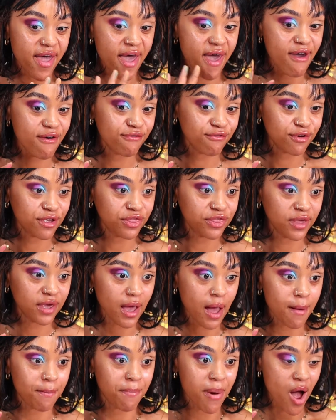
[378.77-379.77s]
everything
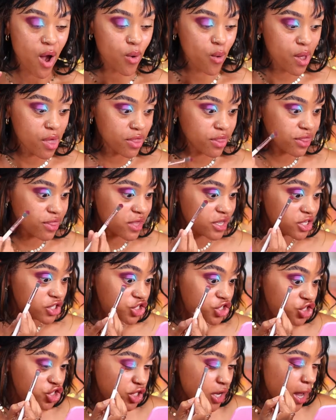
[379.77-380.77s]
about this
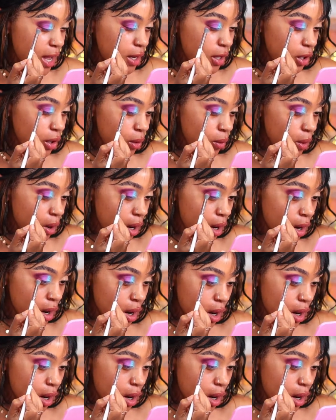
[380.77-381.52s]
shadow.